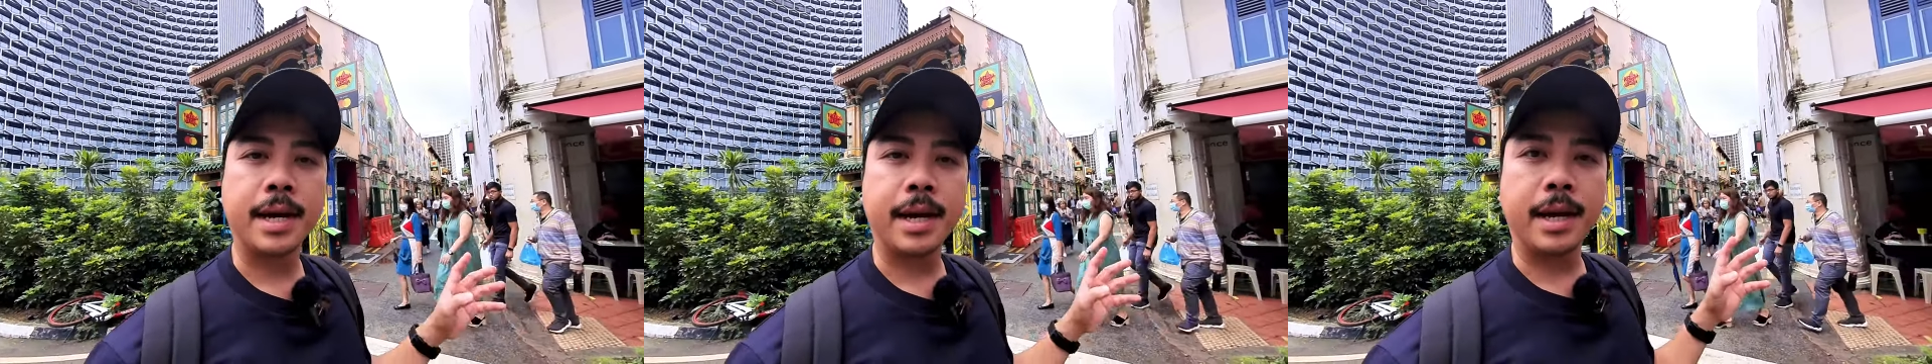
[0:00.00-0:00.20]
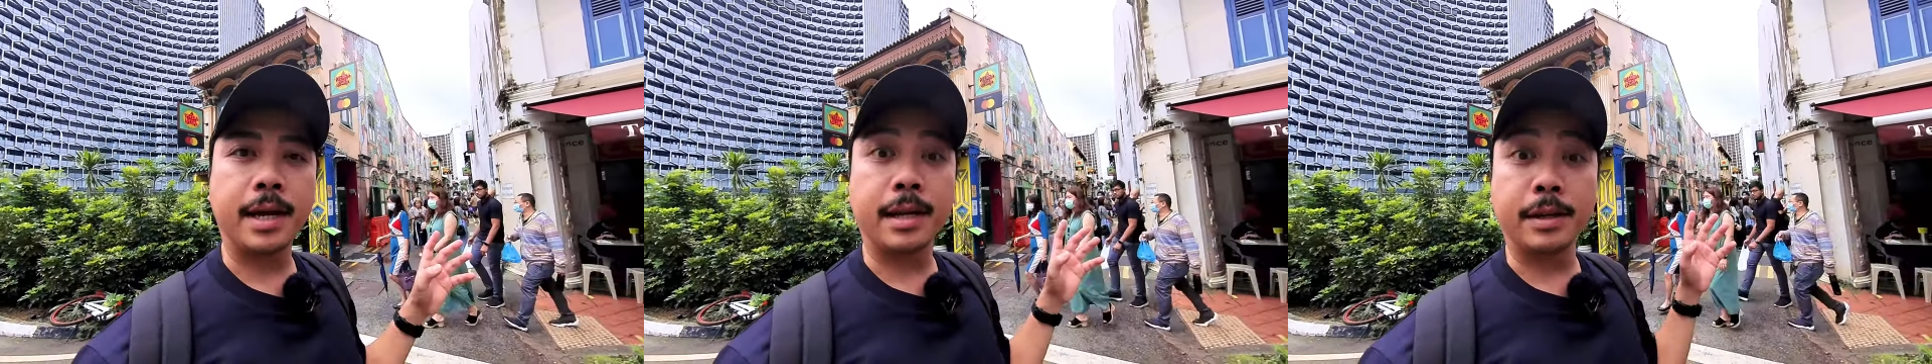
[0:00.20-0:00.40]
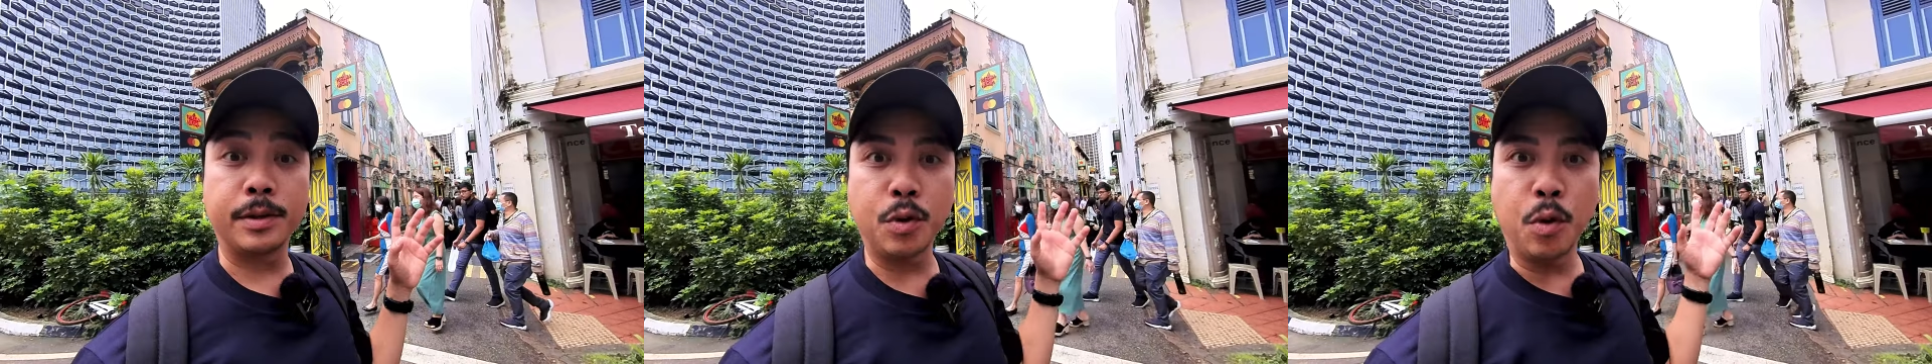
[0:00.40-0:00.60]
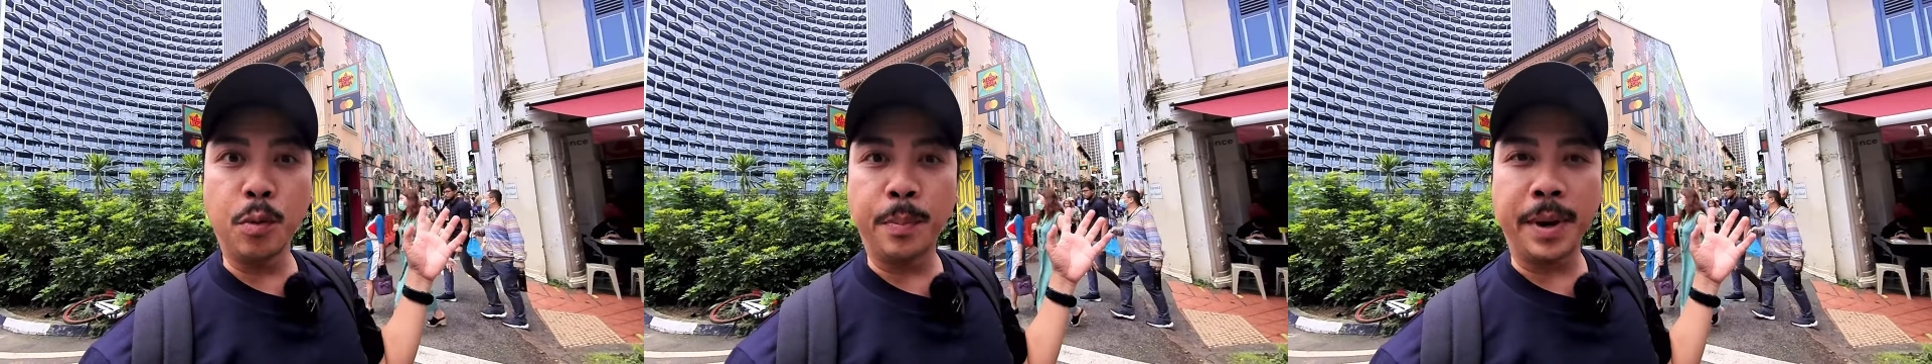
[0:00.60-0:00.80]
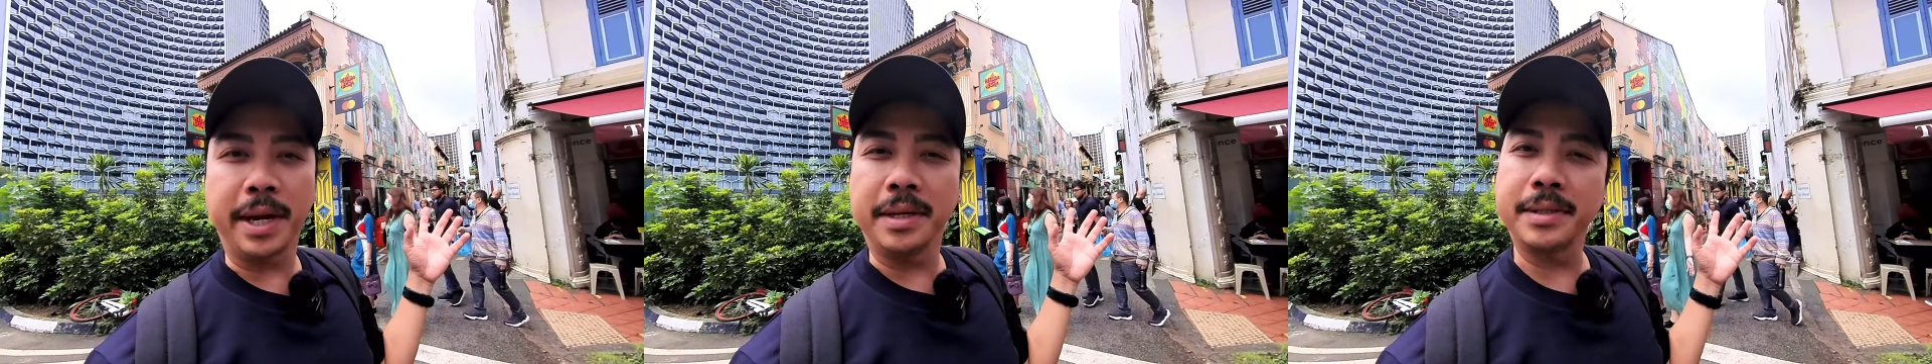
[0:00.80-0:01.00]
and it's all
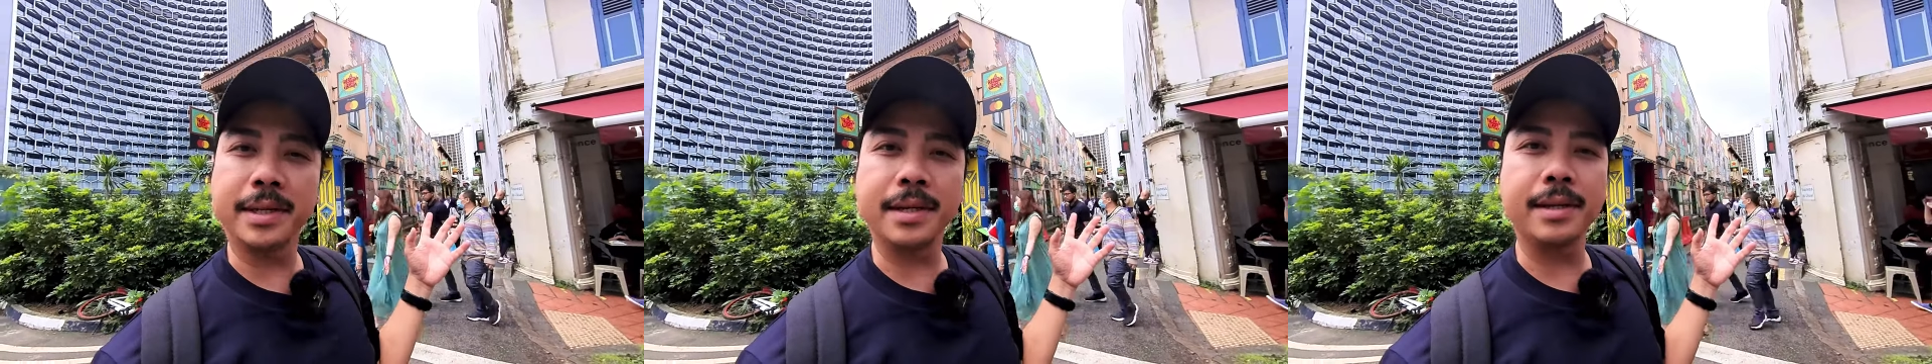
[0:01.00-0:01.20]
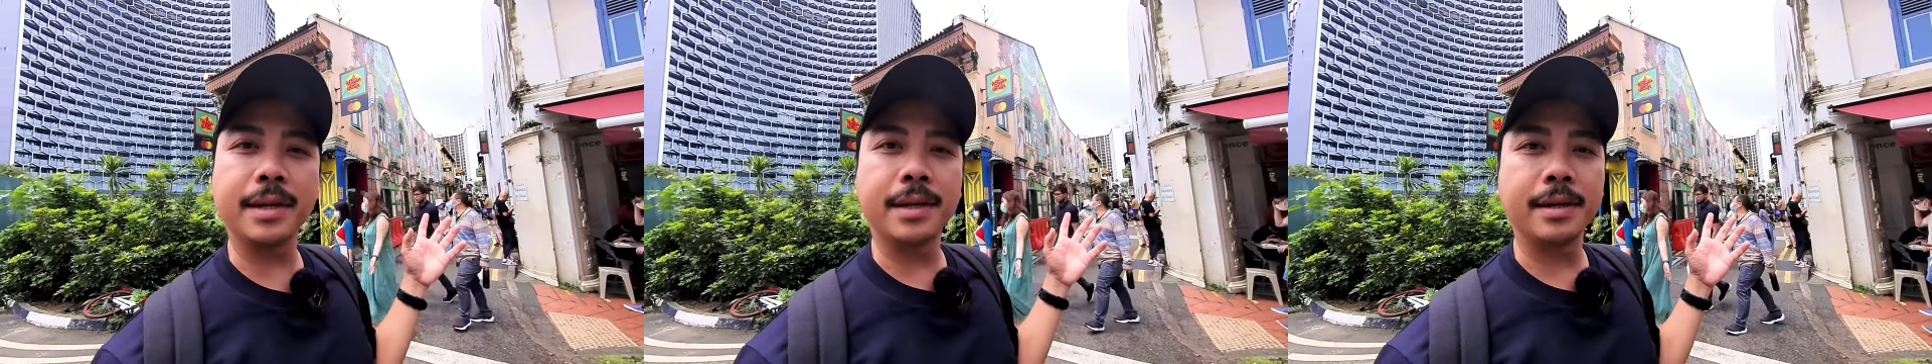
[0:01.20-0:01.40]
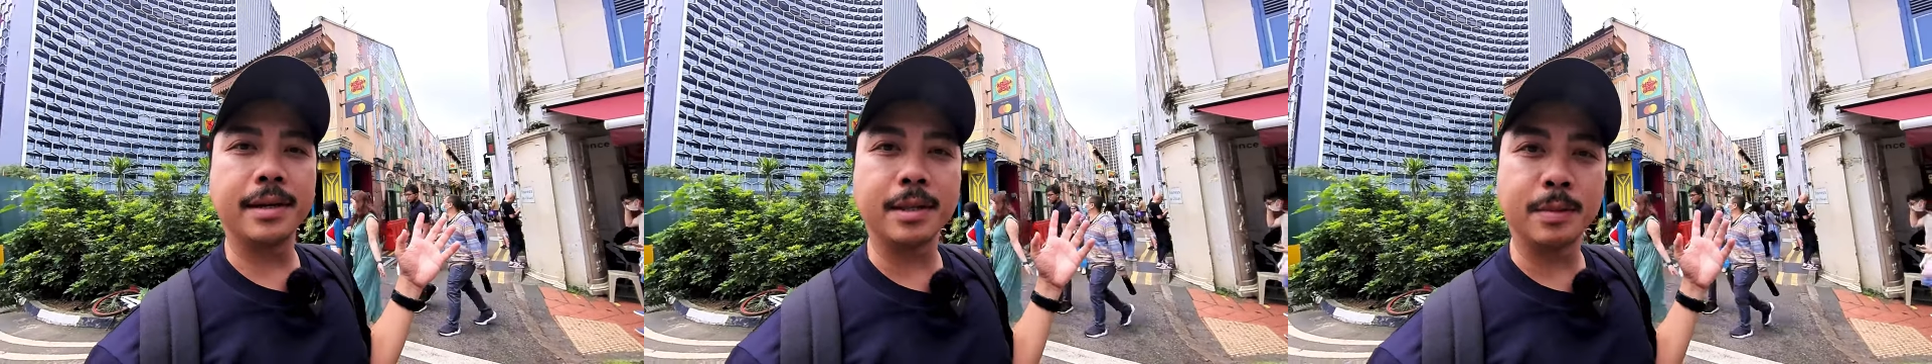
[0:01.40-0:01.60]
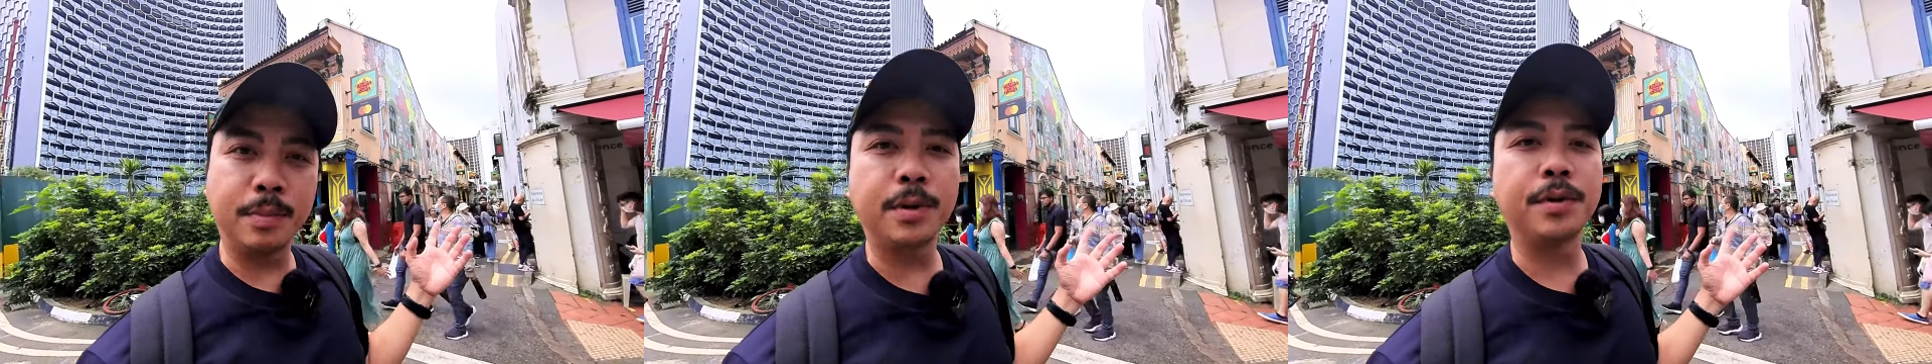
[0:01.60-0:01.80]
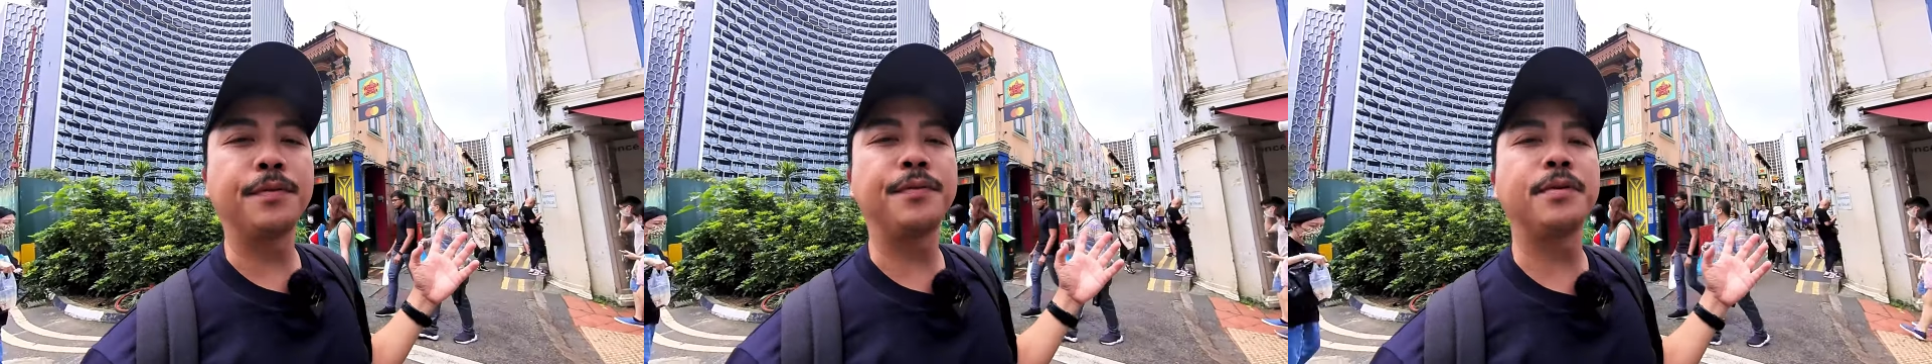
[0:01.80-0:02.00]
painted and it's
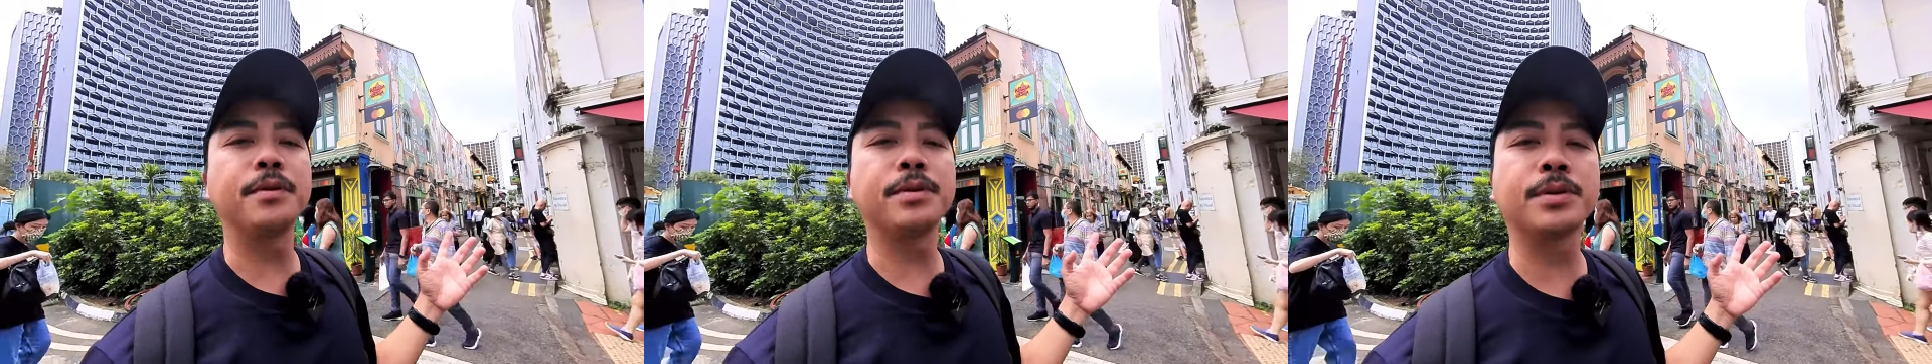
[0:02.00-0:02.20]
beautiful.